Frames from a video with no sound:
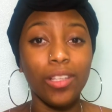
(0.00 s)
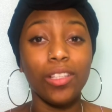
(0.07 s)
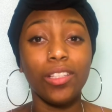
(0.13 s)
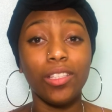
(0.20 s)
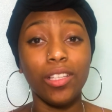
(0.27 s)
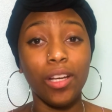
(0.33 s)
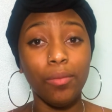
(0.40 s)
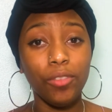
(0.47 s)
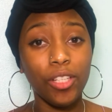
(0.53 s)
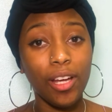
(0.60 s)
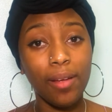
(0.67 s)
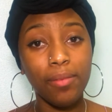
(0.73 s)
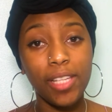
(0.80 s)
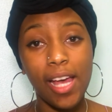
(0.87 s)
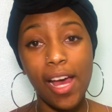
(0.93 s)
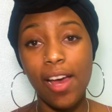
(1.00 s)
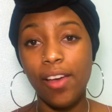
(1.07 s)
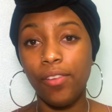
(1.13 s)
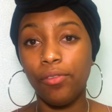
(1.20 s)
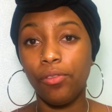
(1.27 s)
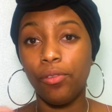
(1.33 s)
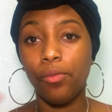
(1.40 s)
Some jobs
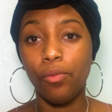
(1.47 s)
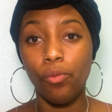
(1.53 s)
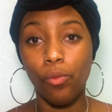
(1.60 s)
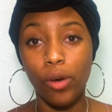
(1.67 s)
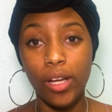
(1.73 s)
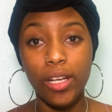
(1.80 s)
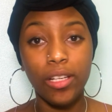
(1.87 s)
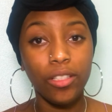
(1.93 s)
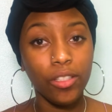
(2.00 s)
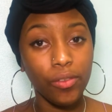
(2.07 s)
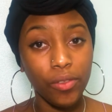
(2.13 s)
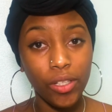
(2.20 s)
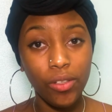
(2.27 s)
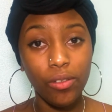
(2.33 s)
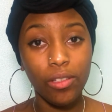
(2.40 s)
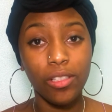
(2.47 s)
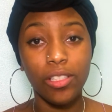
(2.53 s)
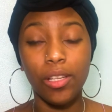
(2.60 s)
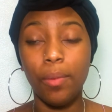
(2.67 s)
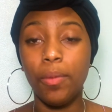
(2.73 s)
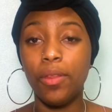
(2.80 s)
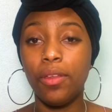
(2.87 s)
have one interview,
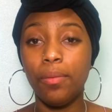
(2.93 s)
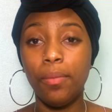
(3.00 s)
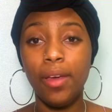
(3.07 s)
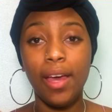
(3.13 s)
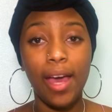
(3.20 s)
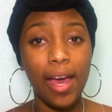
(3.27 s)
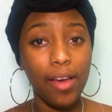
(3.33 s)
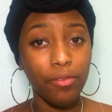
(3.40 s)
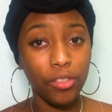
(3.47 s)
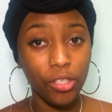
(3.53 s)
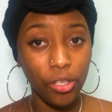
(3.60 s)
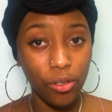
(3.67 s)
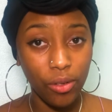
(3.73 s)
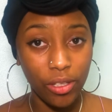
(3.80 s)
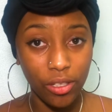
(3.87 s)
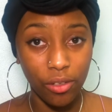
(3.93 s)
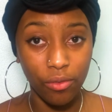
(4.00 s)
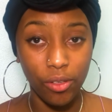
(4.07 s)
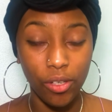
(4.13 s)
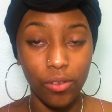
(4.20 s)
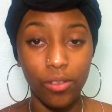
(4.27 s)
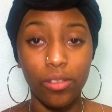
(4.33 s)
some of them have two
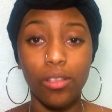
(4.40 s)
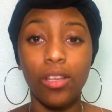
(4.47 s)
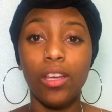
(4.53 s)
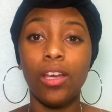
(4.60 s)
interviews.